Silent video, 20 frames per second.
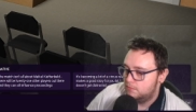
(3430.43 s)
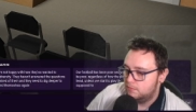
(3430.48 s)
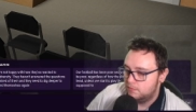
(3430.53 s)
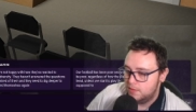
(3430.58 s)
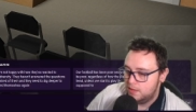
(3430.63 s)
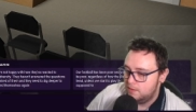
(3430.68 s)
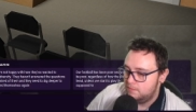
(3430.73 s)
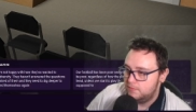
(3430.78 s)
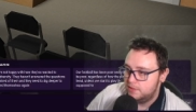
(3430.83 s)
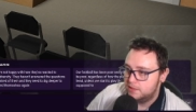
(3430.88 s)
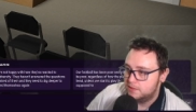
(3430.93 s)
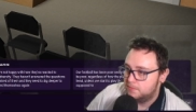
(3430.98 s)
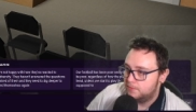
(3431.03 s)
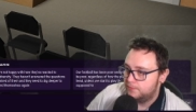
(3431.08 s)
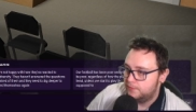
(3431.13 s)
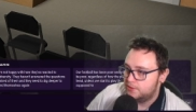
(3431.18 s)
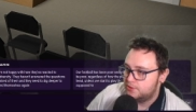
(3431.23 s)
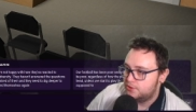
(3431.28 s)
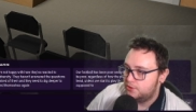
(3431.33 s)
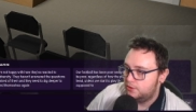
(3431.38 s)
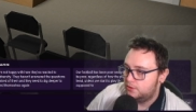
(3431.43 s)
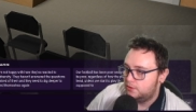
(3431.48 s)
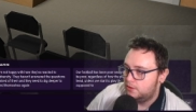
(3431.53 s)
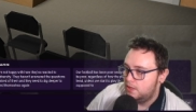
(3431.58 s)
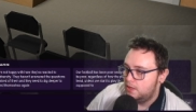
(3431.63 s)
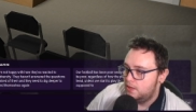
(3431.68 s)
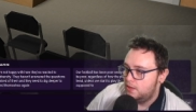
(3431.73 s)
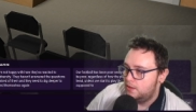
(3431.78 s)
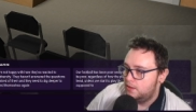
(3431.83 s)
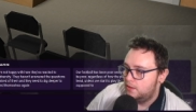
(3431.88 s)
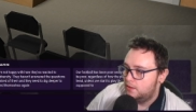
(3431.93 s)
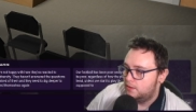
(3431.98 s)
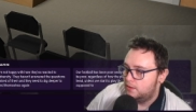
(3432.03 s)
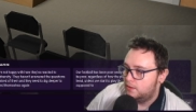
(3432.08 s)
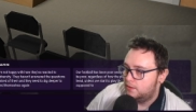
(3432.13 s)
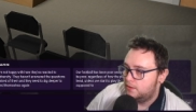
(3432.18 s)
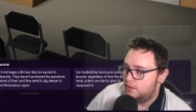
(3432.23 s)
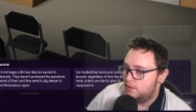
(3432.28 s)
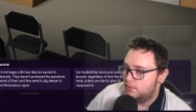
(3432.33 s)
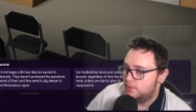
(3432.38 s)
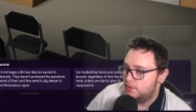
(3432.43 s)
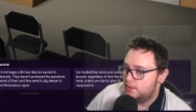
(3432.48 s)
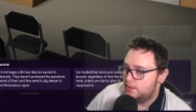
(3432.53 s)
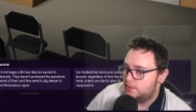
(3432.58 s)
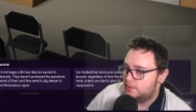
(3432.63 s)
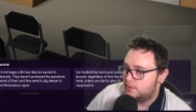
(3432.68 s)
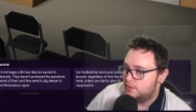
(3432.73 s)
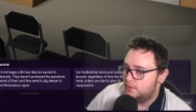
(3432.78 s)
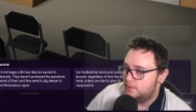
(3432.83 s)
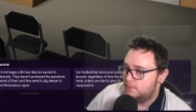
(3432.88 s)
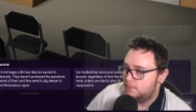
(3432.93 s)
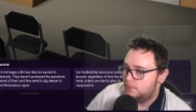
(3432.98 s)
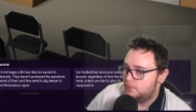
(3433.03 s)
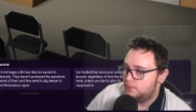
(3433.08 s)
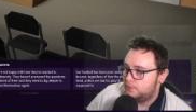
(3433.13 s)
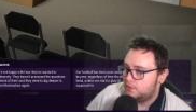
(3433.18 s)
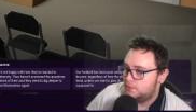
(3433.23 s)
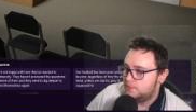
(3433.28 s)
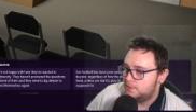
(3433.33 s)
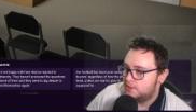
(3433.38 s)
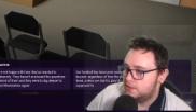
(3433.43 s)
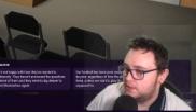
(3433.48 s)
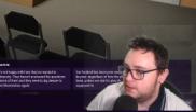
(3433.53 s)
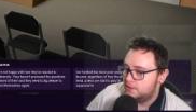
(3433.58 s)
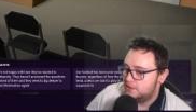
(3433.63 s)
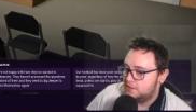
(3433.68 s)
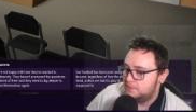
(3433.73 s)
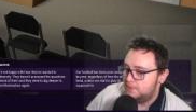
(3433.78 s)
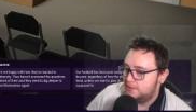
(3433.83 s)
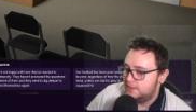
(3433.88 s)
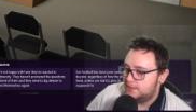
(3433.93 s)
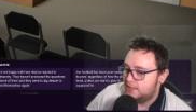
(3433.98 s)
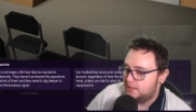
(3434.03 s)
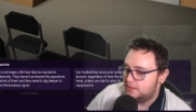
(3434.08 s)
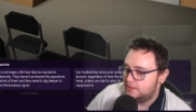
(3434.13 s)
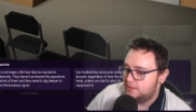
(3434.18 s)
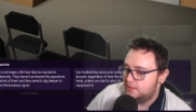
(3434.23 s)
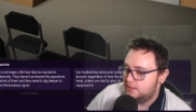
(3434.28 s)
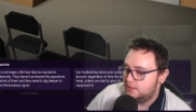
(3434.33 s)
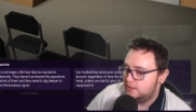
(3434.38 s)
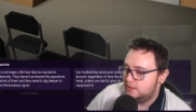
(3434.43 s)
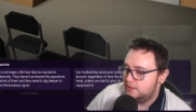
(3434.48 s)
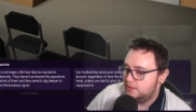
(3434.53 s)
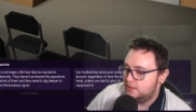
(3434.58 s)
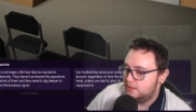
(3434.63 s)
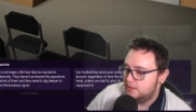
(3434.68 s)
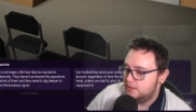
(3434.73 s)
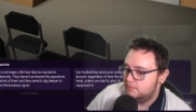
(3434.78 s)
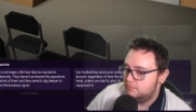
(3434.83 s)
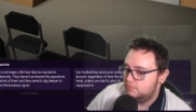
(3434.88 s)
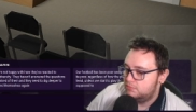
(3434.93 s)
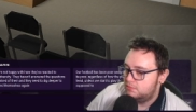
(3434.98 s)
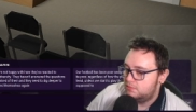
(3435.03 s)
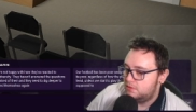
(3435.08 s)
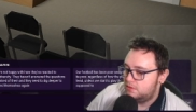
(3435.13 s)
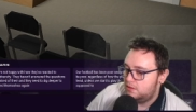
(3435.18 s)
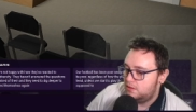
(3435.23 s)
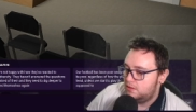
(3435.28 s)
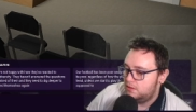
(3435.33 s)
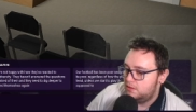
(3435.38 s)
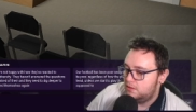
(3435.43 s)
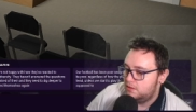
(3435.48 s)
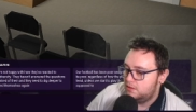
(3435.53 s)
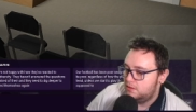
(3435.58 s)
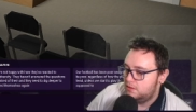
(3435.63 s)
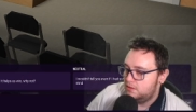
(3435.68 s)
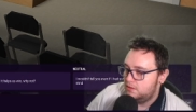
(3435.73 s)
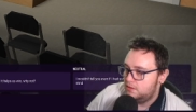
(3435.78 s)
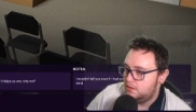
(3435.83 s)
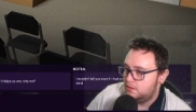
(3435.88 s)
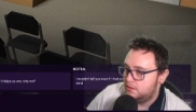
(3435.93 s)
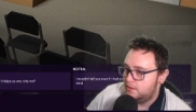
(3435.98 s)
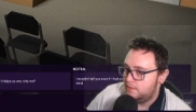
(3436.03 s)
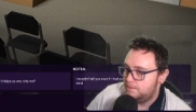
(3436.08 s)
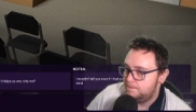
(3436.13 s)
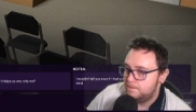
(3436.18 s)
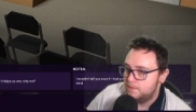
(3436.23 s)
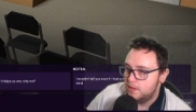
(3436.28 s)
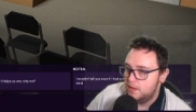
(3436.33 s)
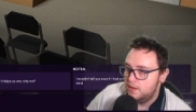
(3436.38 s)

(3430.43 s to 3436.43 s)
yep, he's a professional. You think the recent performance is down to mentality? Uh, yep.